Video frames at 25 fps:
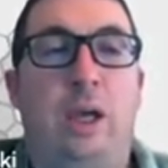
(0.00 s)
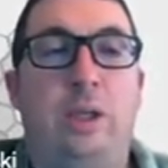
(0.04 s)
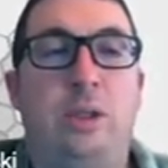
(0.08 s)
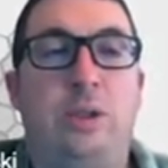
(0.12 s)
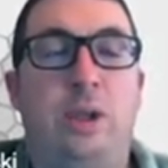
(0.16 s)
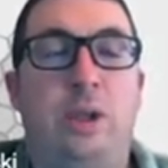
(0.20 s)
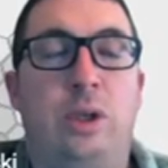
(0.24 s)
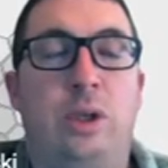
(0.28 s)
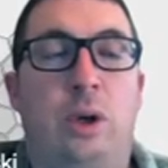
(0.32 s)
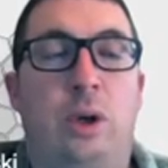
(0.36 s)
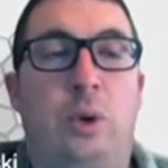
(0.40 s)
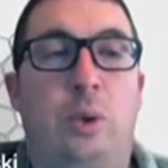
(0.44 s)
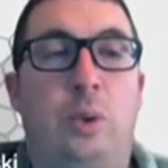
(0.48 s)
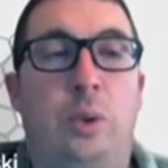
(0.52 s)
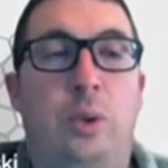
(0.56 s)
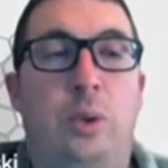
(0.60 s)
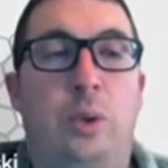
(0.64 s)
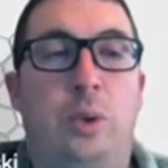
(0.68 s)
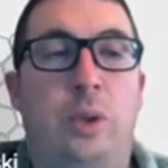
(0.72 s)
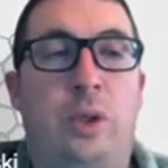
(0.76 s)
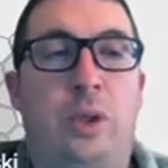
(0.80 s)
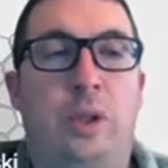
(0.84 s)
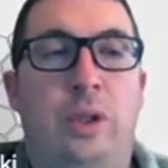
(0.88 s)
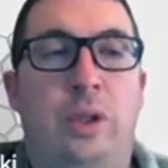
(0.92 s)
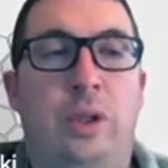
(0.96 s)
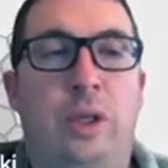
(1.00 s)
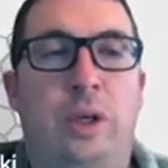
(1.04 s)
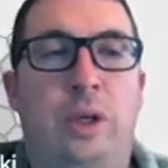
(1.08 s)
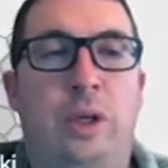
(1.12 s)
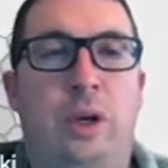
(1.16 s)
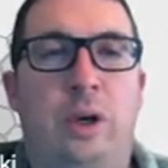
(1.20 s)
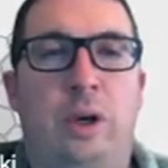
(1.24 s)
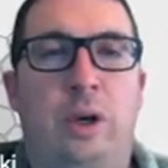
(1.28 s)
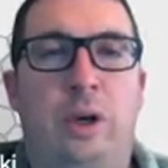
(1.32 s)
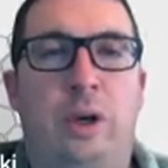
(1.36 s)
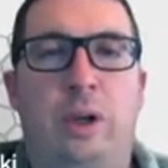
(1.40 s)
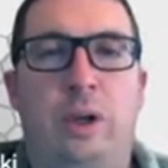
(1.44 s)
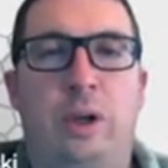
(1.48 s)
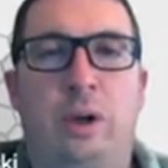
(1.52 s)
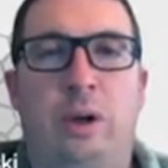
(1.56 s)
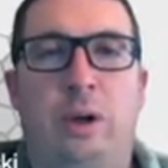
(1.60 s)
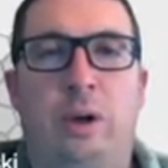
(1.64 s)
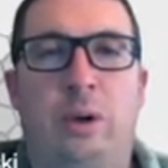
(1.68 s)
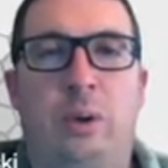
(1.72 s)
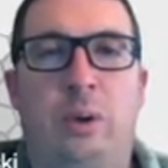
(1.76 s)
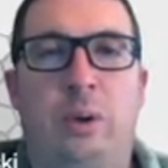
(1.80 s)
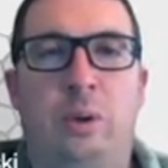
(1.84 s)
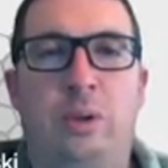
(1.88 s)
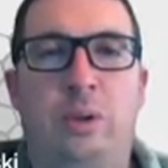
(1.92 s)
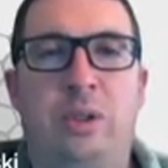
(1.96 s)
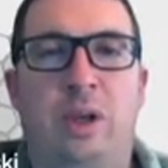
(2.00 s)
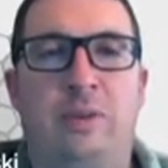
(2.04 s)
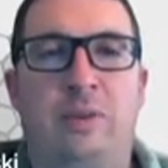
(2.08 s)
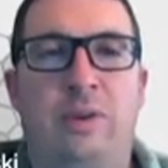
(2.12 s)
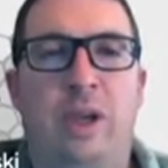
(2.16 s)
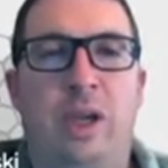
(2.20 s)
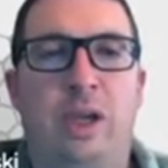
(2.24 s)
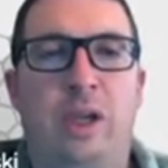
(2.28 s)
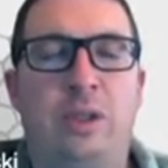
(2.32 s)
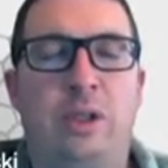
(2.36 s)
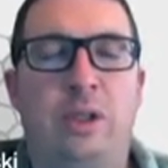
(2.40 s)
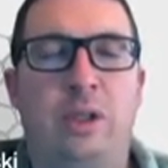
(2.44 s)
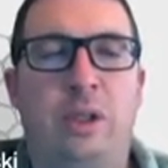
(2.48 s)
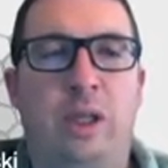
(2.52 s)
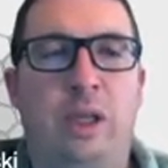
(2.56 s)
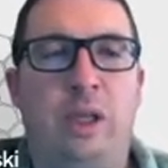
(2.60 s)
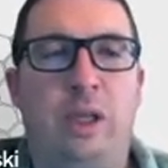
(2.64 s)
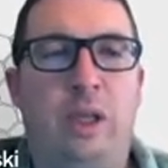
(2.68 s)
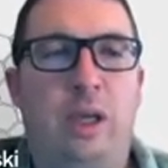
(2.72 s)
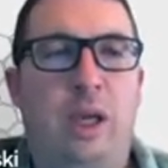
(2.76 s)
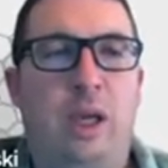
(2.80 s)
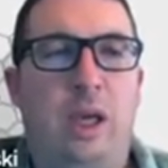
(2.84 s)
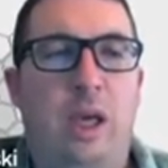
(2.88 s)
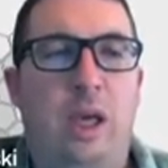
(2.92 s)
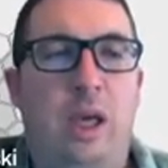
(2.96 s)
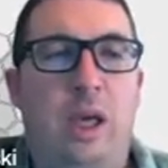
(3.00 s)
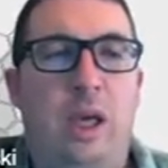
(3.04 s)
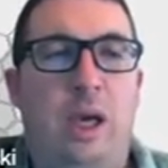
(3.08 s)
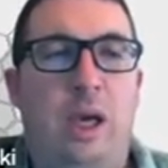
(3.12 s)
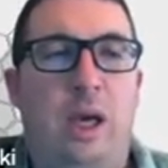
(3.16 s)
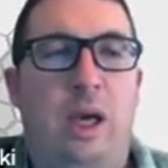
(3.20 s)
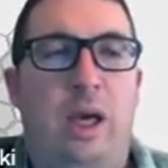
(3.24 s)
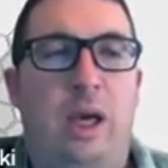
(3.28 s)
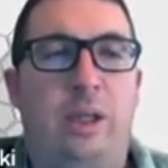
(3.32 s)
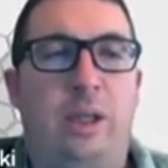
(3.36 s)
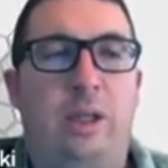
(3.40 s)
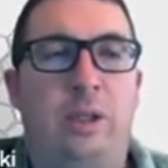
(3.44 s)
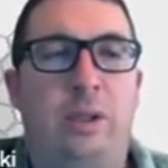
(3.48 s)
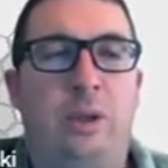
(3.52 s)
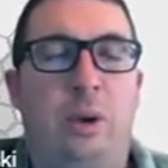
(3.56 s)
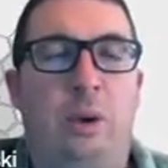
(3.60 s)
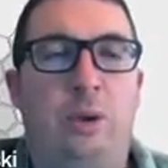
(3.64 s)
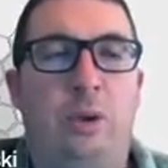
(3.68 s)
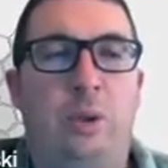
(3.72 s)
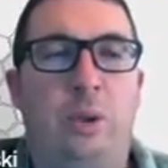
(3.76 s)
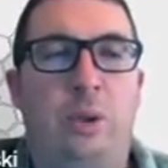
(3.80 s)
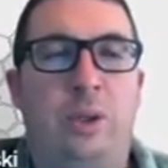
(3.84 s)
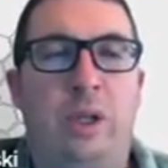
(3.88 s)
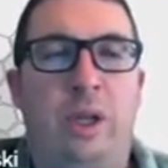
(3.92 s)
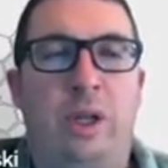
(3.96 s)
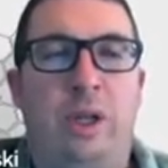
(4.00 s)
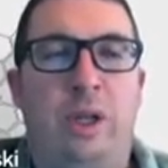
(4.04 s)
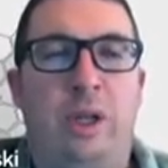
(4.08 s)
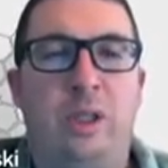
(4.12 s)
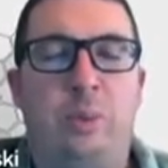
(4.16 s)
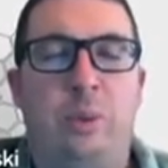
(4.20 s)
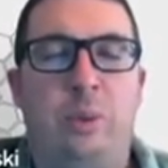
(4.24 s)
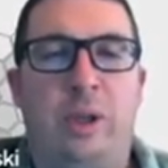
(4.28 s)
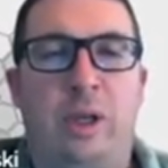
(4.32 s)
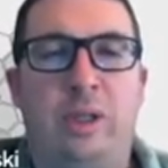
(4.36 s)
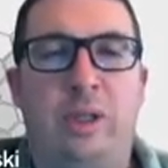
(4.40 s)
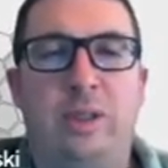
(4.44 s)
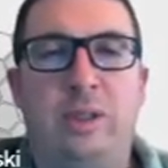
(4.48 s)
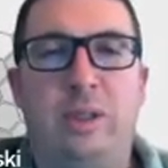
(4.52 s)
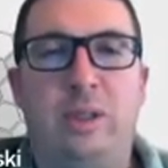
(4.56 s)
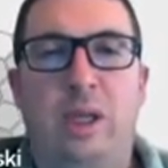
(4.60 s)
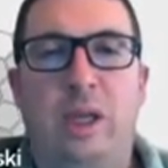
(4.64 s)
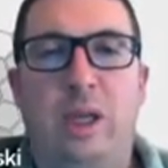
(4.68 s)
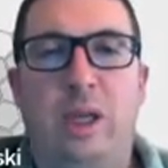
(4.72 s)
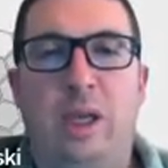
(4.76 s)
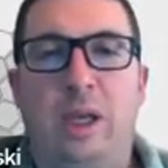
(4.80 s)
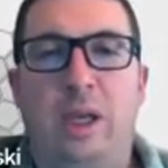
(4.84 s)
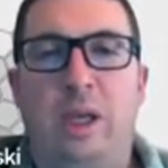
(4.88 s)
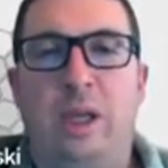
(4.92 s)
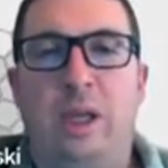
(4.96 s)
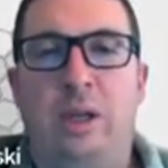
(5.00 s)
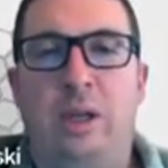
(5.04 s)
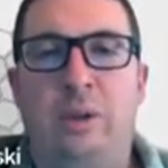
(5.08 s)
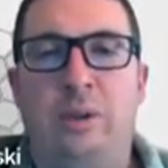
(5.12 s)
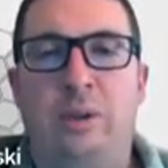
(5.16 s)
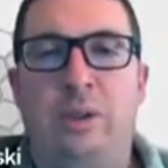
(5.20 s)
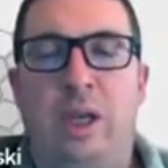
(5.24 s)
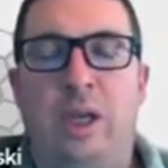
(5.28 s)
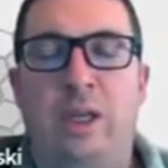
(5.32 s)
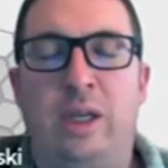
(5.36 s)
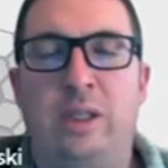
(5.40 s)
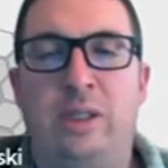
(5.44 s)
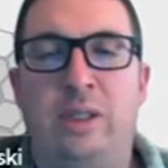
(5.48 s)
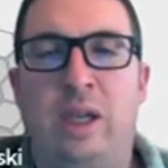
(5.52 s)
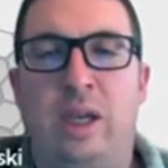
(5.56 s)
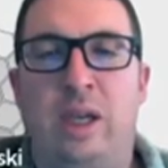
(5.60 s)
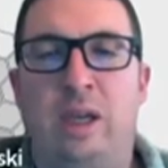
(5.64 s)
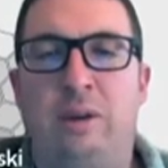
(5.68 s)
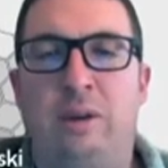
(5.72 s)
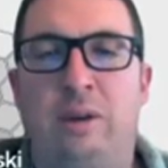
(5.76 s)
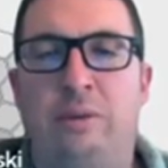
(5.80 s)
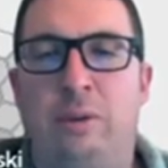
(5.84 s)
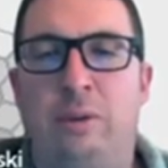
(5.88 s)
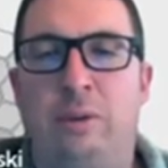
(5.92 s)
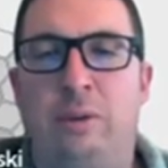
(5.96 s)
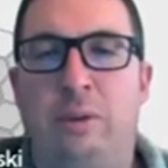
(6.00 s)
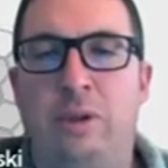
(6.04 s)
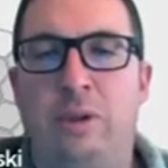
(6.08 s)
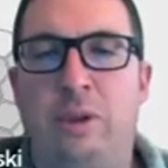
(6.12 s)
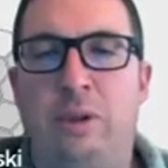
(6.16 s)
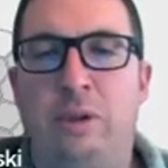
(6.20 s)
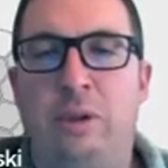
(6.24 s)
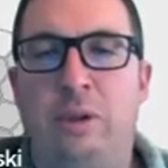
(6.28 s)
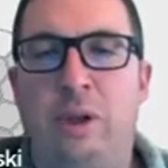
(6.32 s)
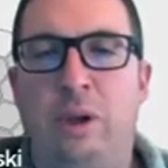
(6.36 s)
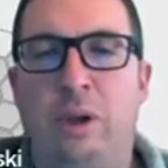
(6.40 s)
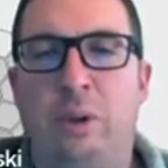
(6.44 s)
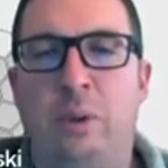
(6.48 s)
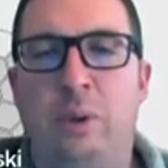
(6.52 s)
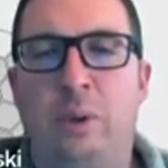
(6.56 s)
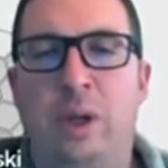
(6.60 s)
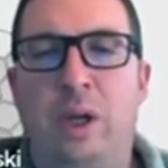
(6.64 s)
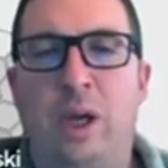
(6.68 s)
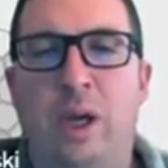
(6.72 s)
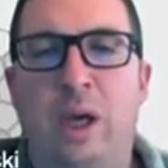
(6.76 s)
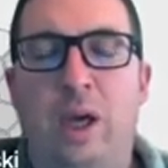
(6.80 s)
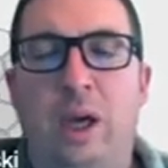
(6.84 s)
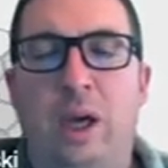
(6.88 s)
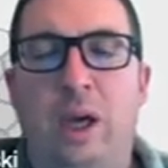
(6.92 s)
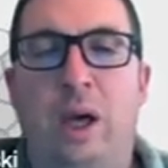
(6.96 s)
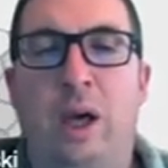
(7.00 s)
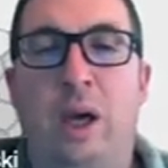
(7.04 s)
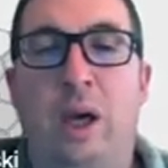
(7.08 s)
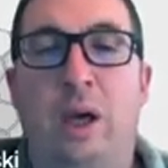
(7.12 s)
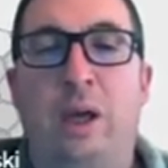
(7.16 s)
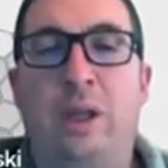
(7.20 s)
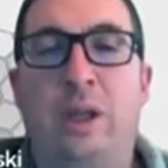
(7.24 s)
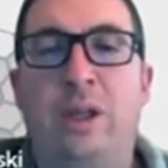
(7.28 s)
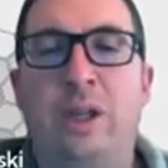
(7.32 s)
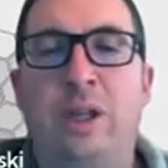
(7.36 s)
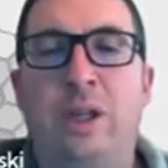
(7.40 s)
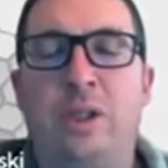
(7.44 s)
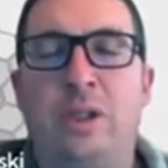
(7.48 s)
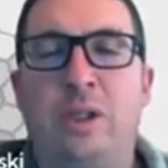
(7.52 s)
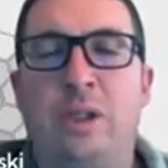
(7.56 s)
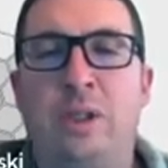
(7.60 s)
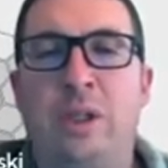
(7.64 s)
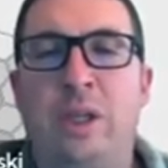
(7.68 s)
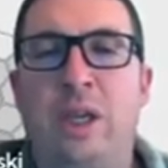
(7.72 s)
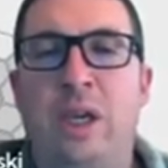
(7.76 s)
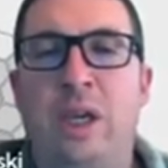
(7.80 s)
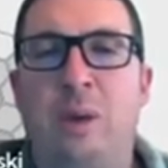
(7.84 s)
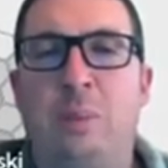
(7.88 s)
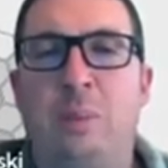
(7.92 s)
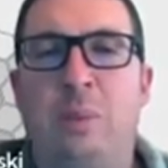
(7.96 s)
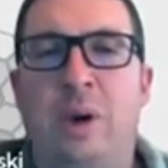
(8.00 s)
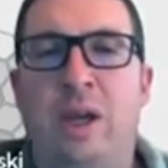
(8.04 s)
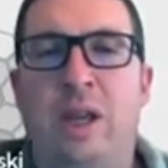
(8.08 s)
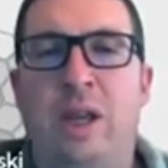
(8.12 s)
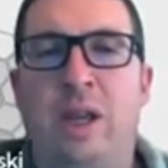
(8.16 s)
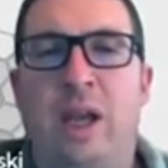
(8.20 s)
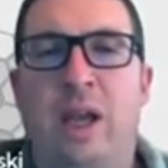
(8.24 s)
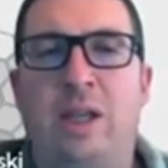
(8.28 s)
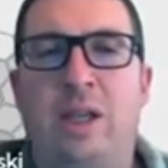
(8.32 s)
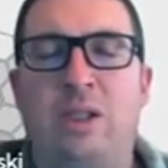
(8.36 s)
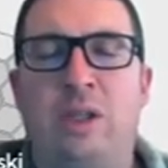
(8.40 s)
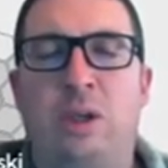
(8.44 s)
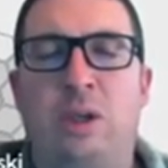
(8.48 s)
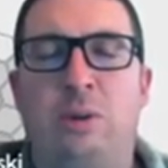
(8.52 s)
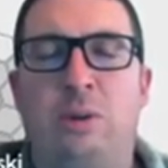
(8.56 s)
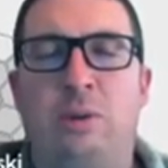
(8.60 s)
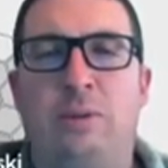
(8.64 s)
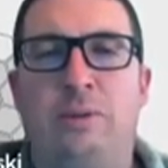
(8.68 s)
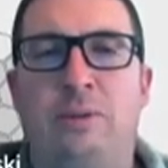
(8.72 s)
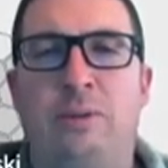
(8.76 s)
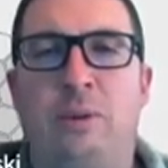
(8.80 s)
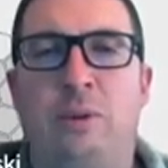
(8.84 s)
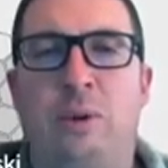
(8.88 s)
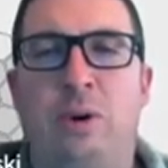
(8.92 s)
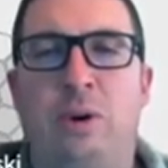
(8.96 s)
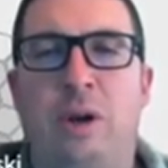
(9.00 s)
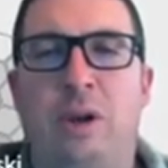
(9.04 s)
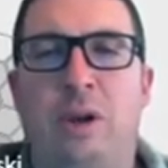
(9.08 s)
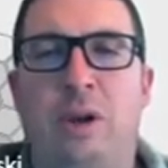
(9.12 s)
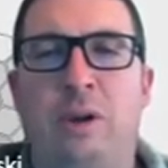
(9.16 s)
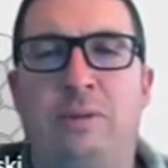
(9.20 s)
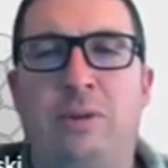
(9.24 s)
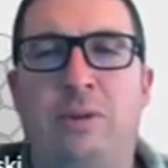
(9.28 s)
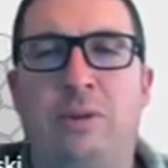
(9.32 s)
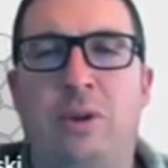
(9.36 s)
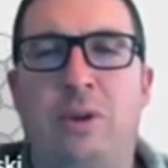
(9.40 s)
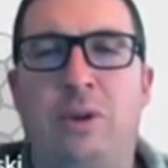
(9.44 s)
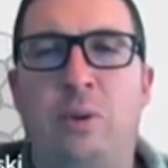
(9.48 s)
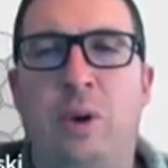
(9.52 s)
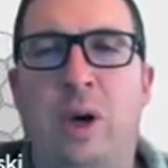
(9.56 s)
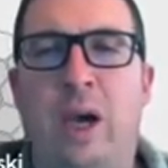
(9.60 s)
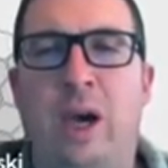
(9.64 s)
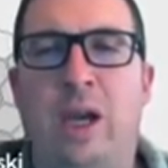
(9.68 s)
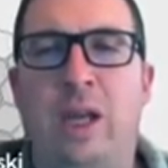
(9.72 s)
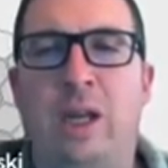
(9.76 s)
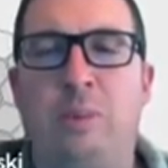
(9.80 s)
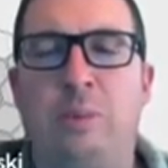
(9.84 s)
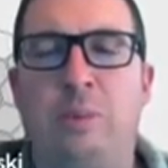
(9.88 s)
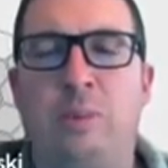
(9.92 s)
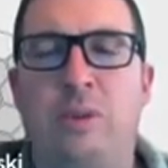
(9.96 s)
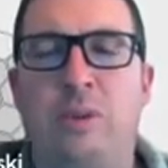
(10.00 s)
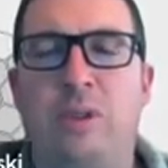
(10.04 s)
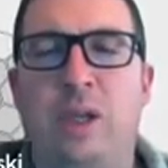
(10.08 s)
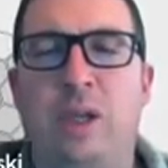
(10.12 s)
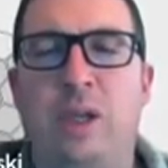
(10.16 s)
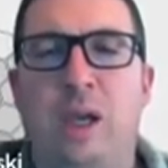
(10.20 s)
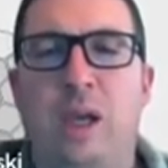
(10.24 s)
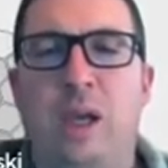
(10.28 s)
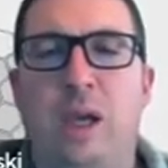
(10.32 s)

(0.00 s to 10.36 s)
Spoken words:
So we will click on our course navigation link to go to Attendance Plus. It'll take a second for it to load. Initially, it might ask you for a few items